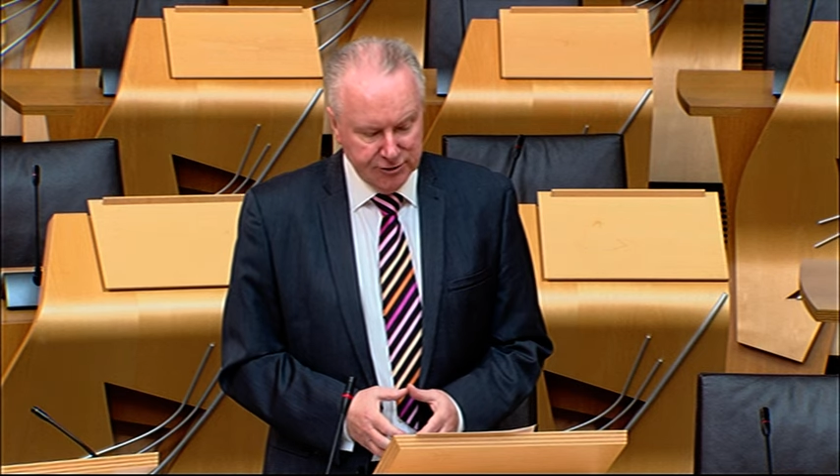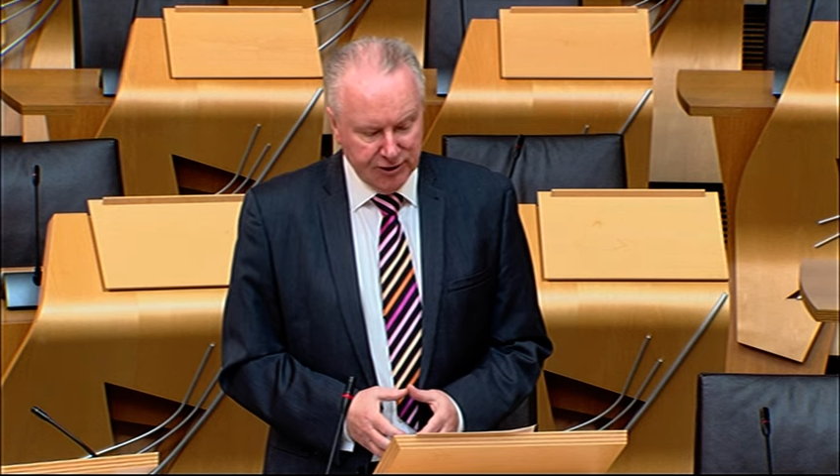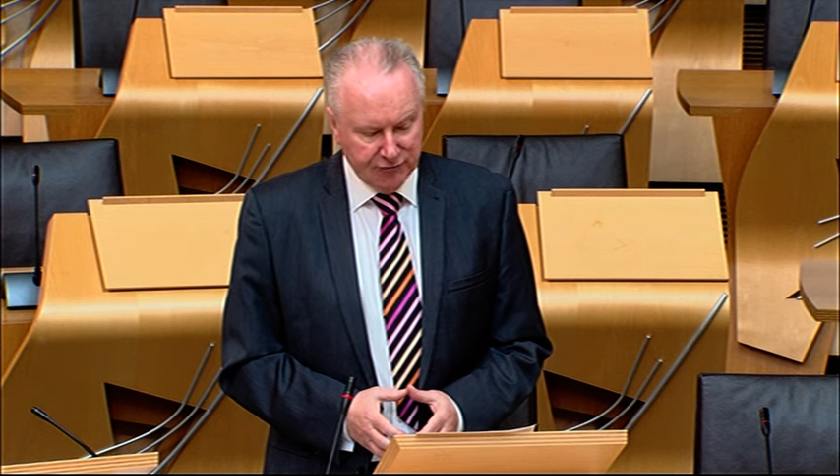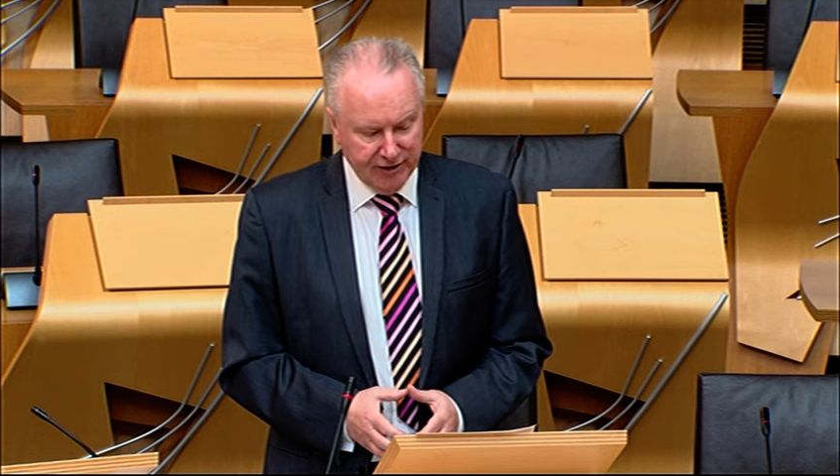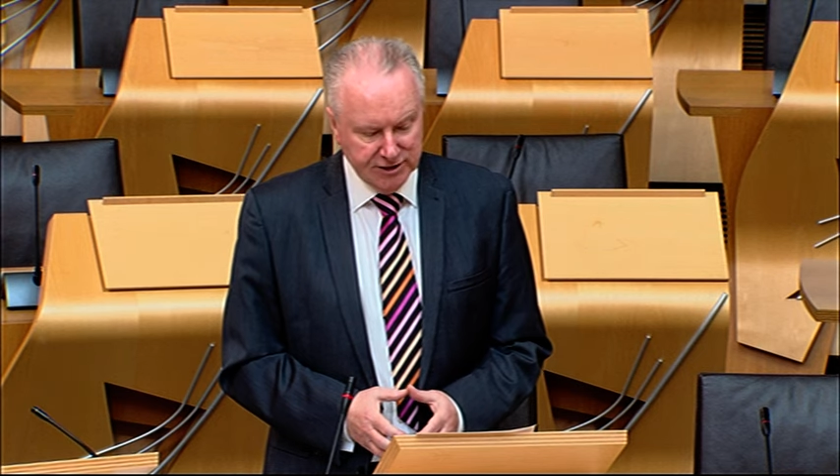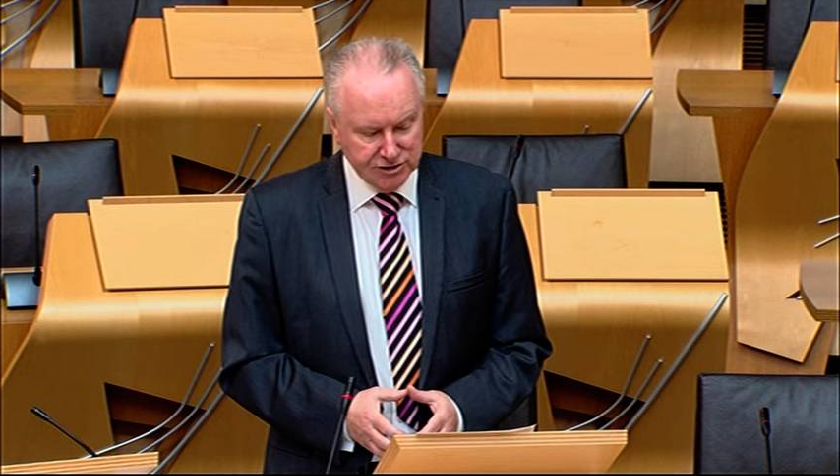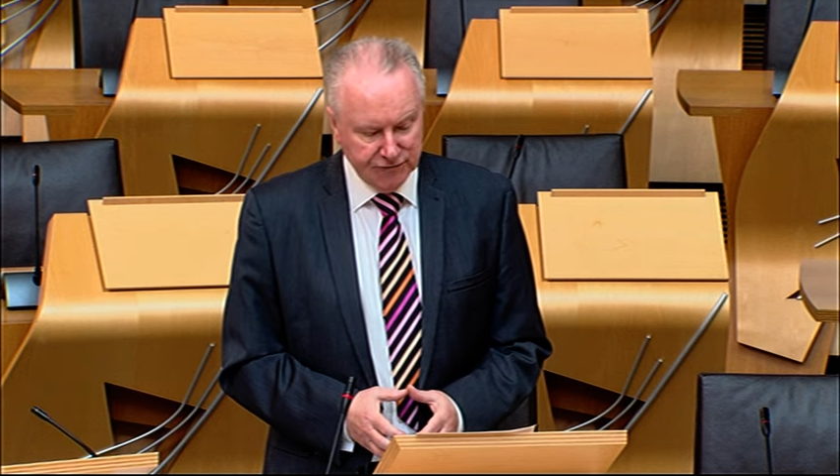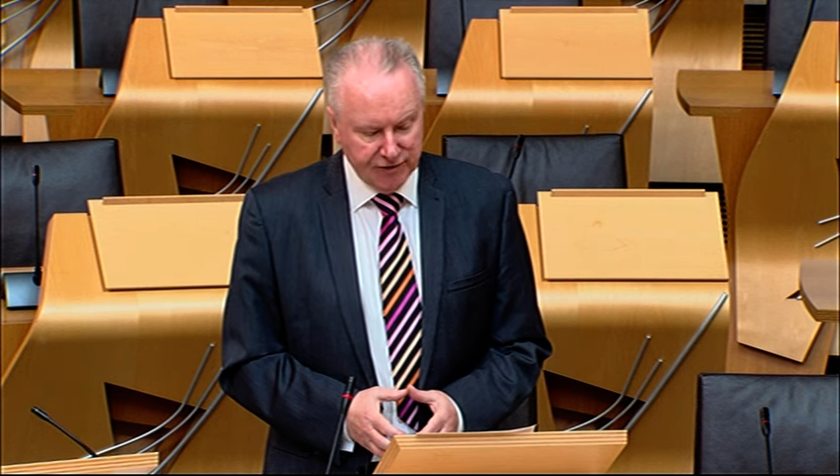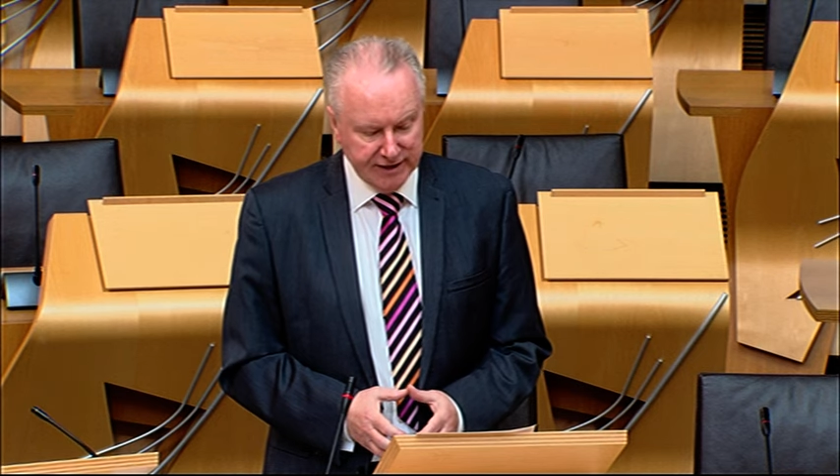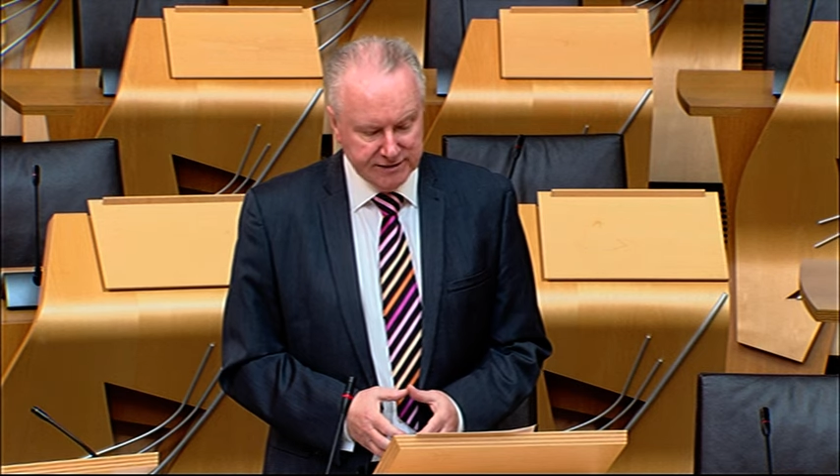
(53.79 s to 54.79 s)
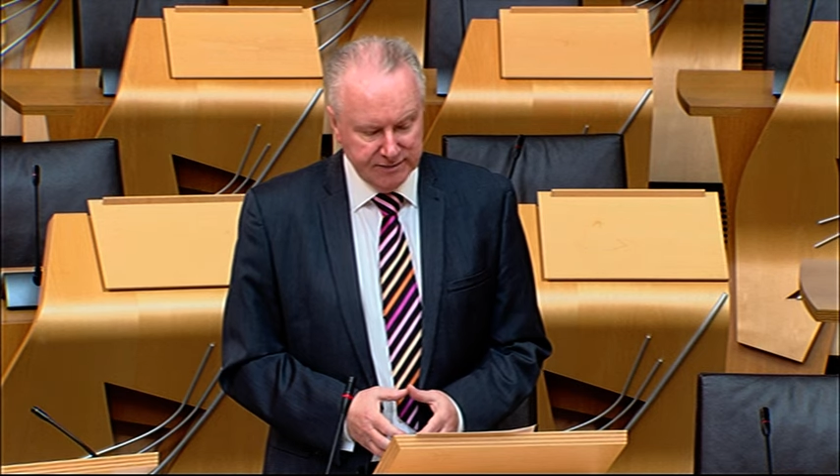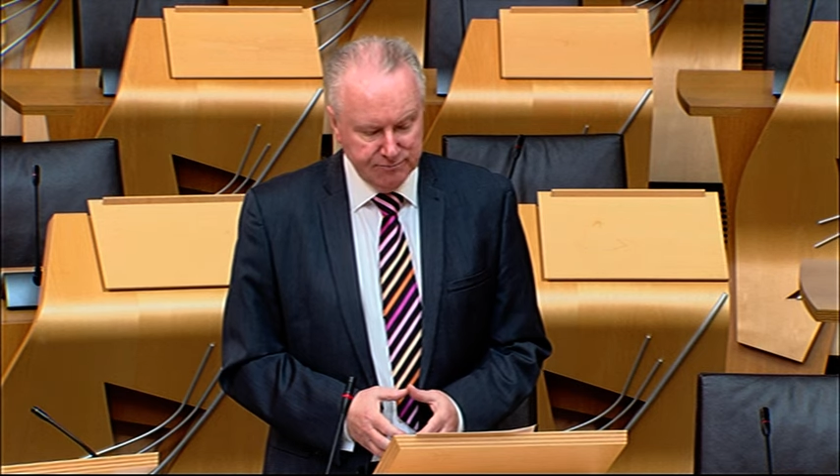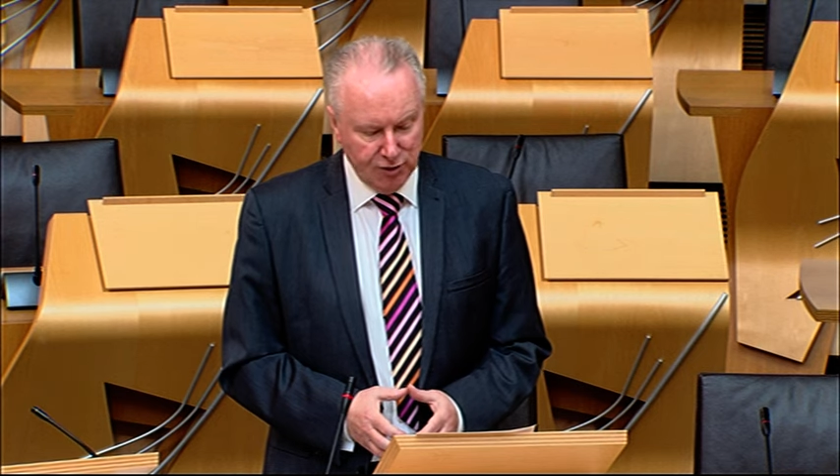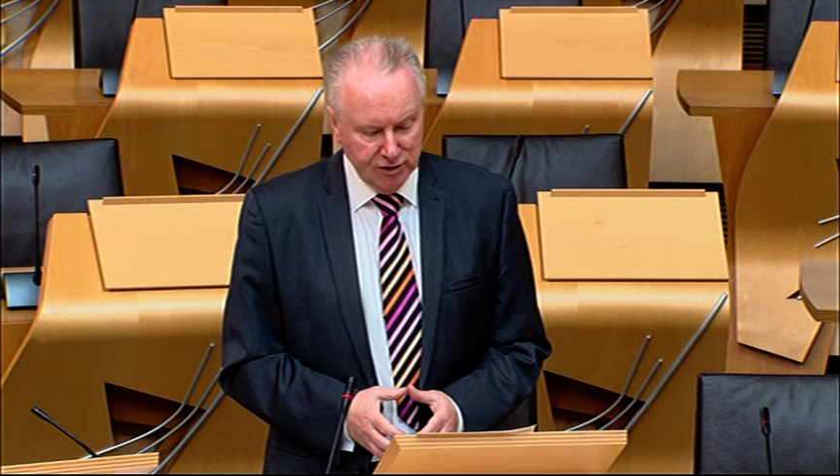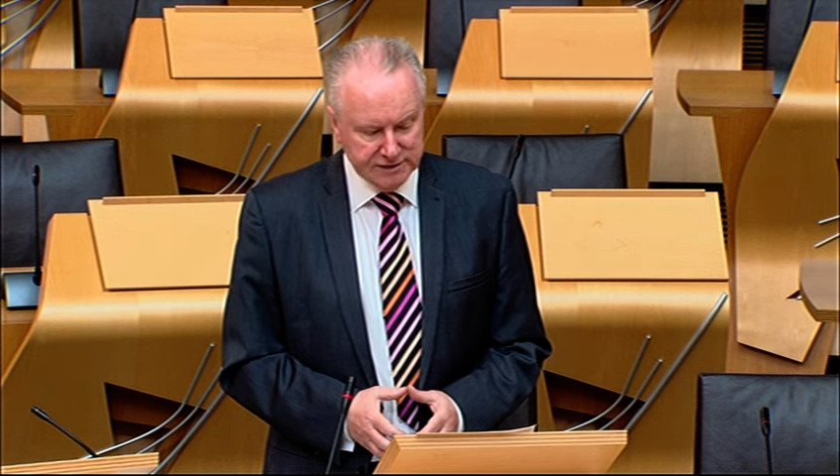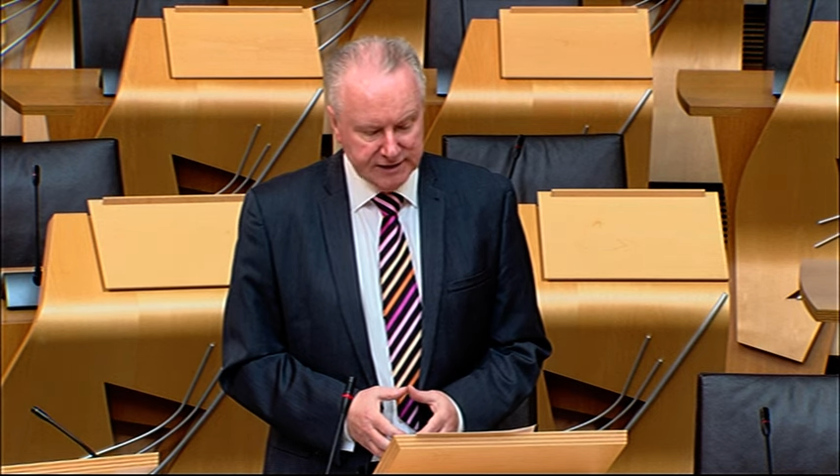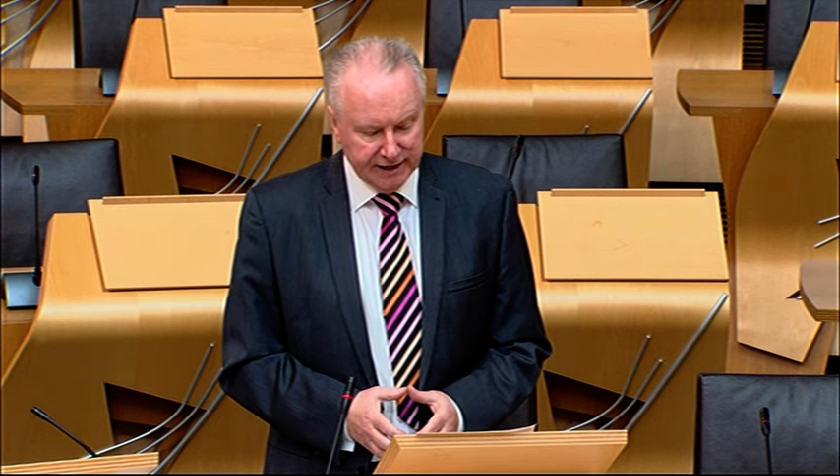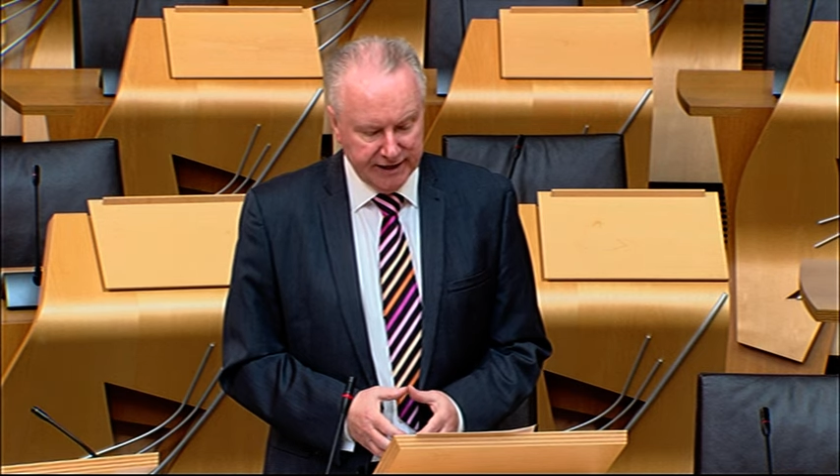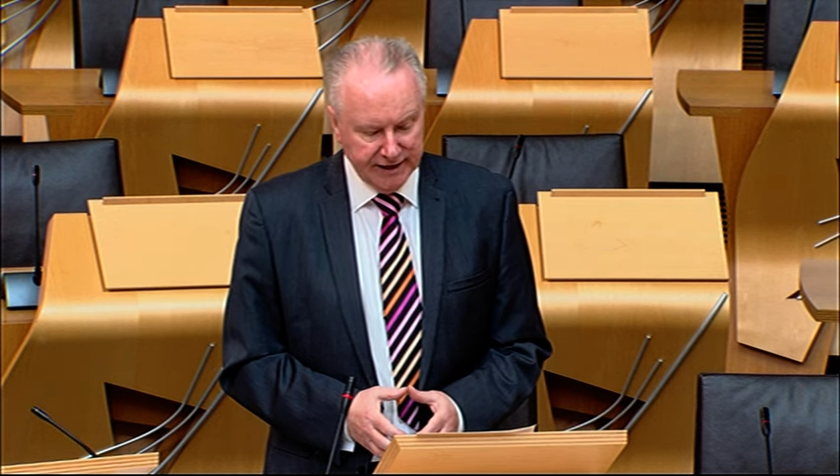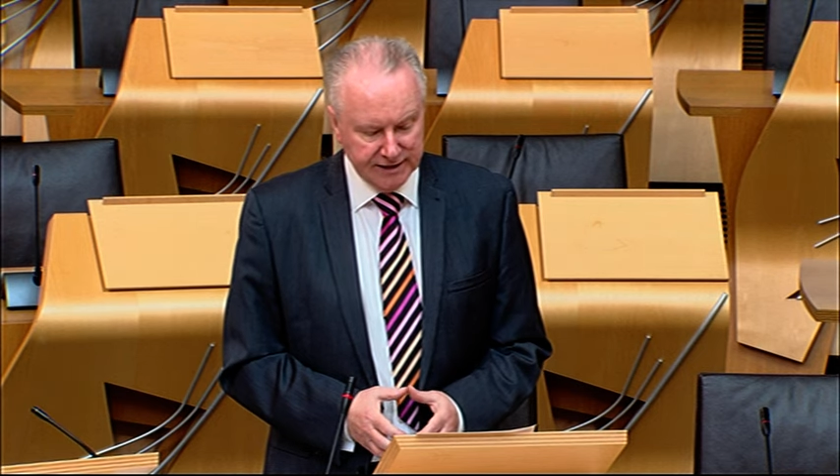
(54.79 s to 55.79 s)
to a range of rights and
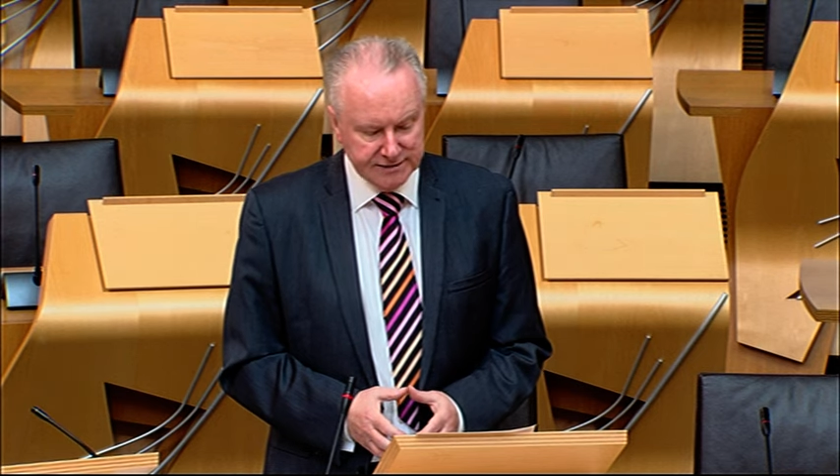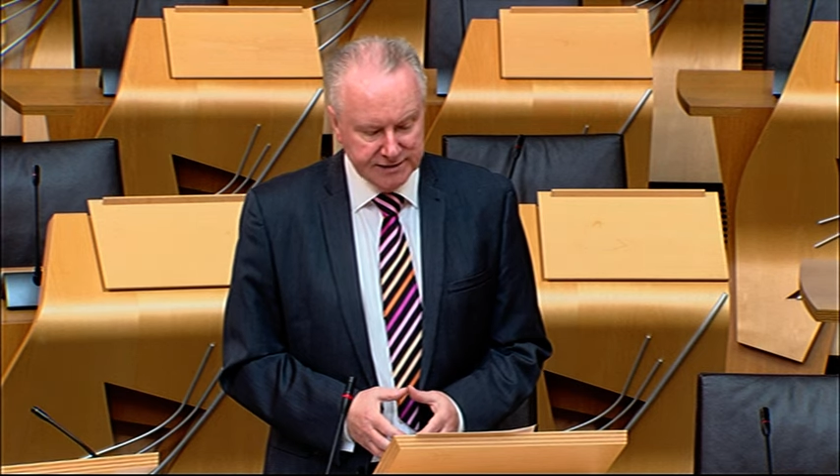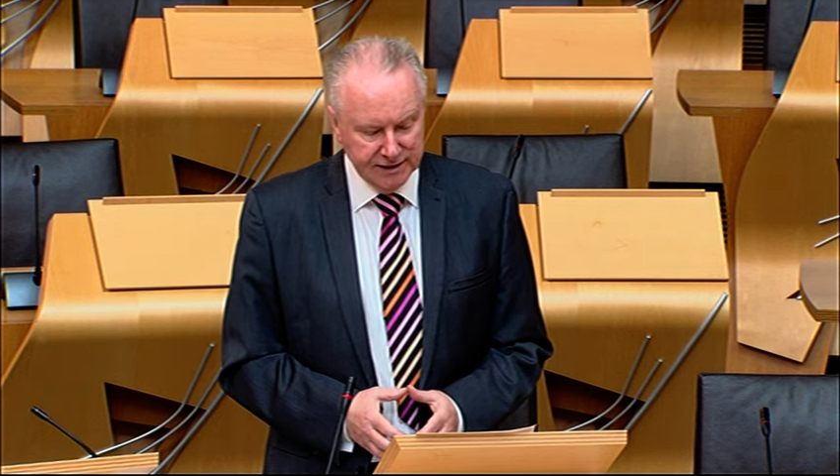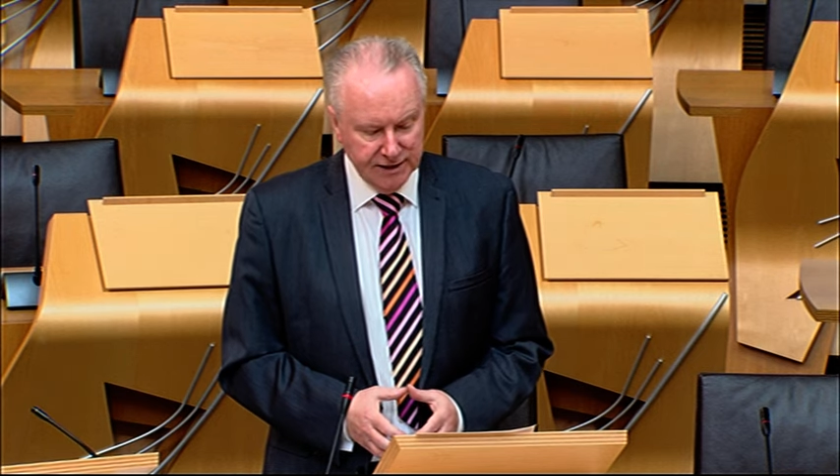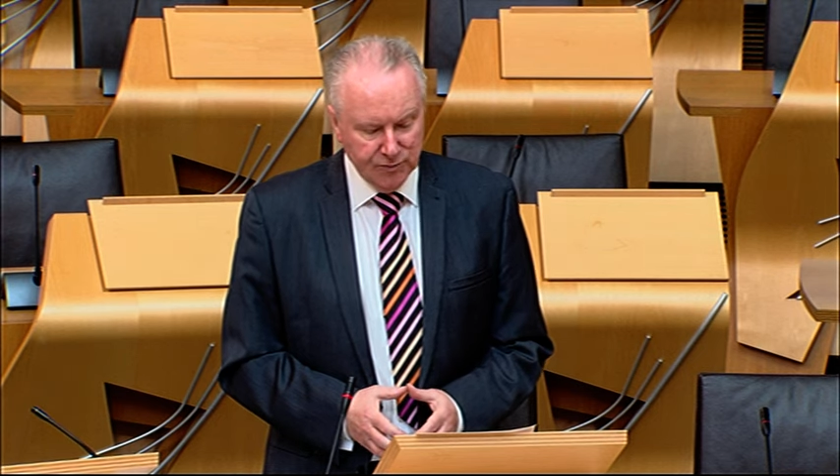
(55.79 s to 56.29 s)
policy areas